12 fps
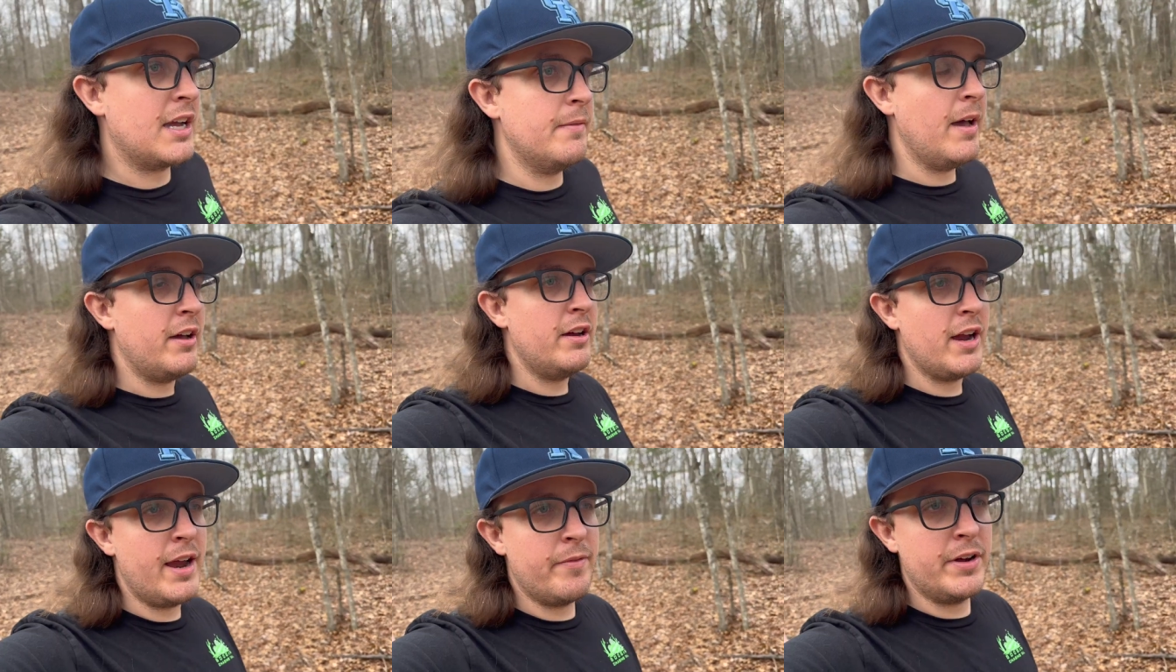come out
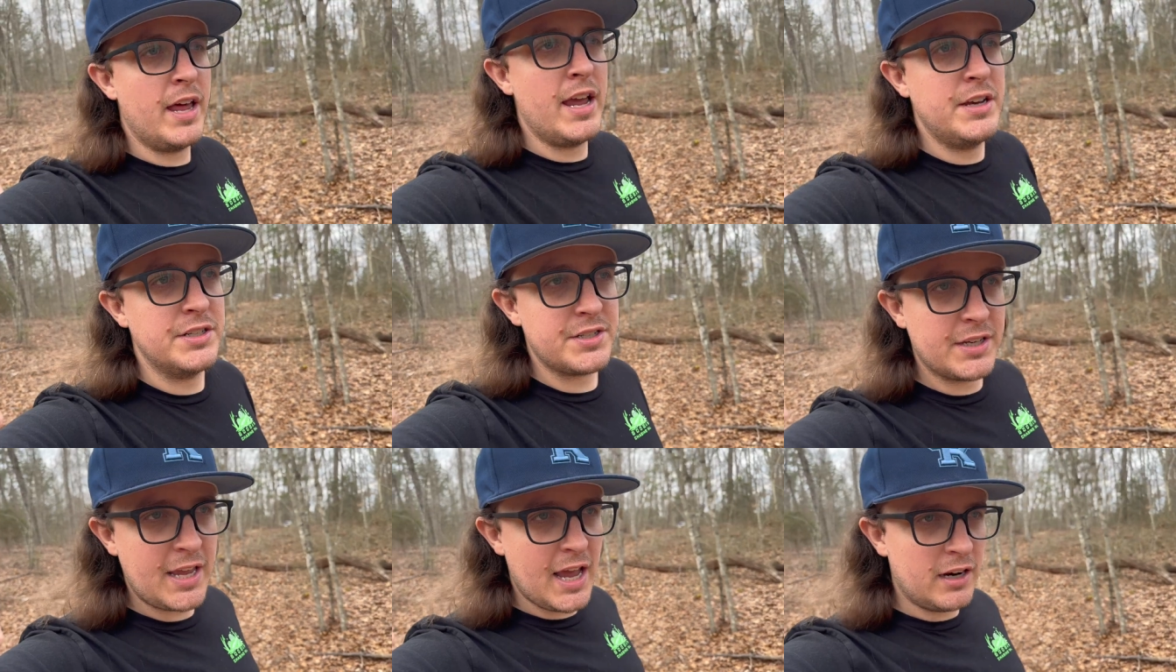here every day just
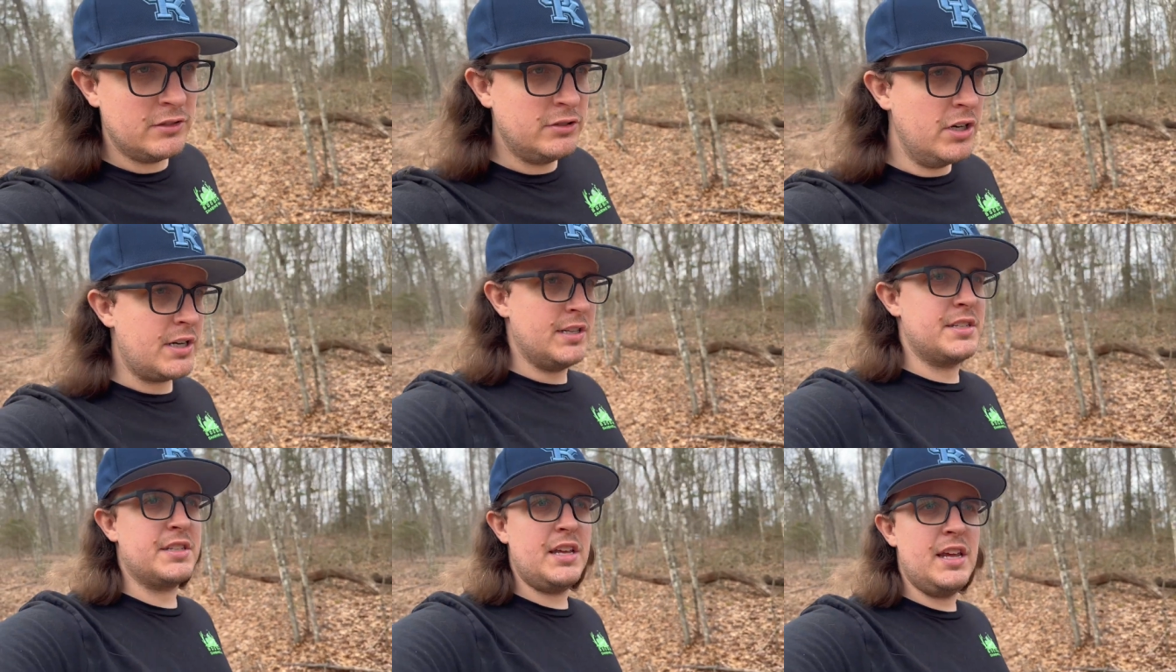to kind of look
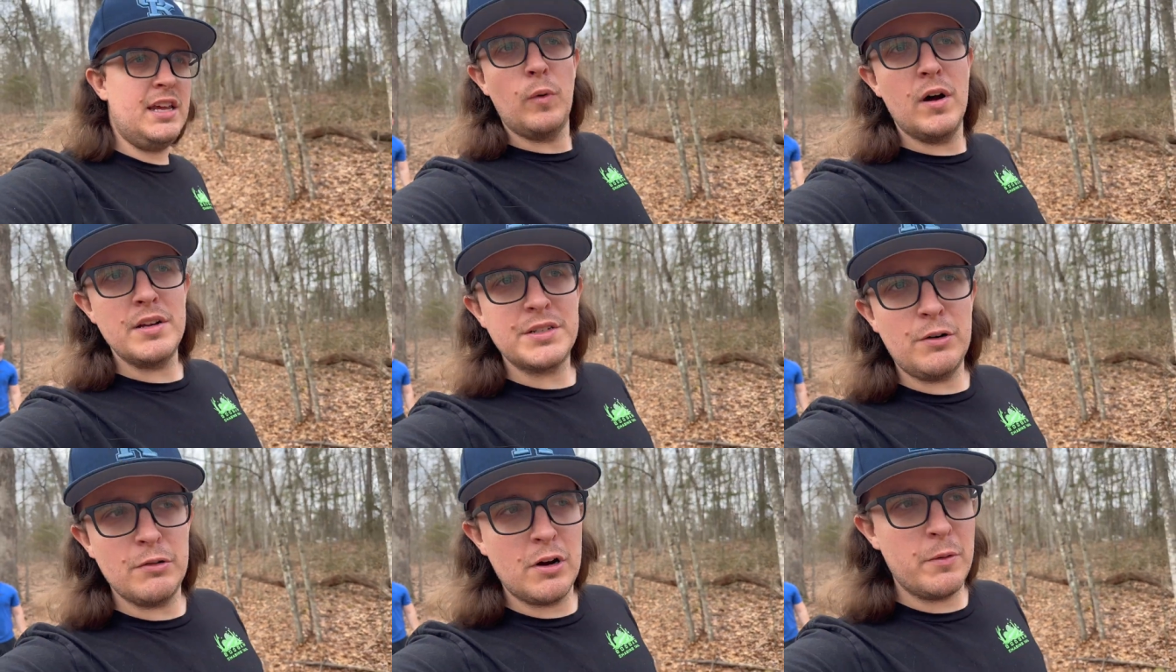and see what is
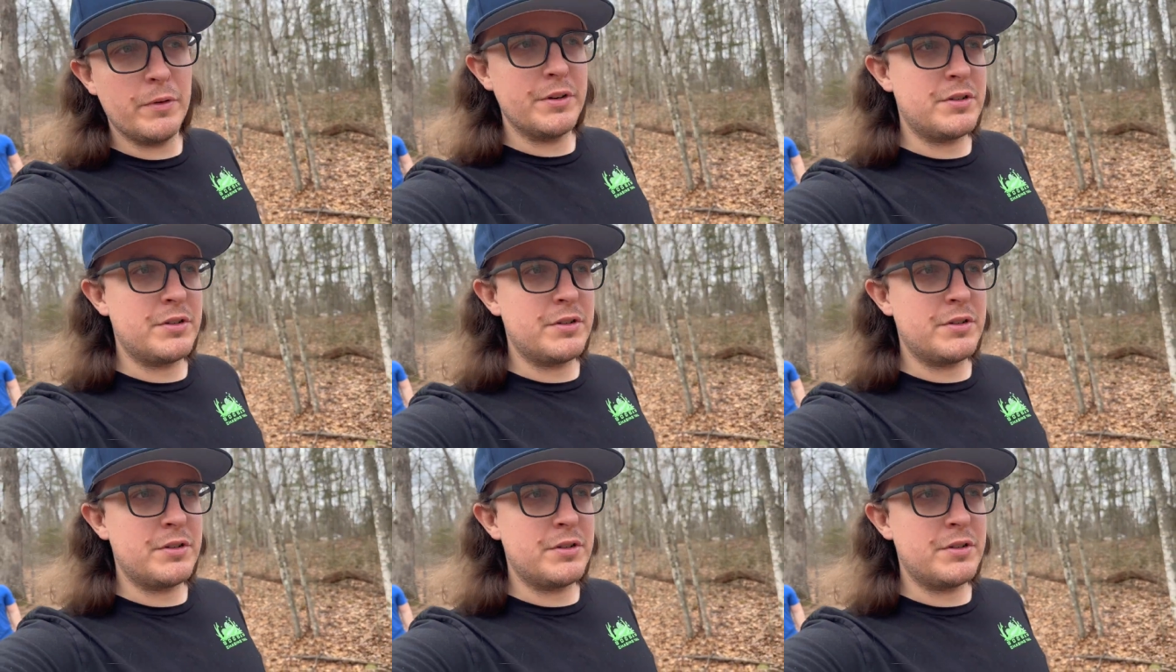going on with the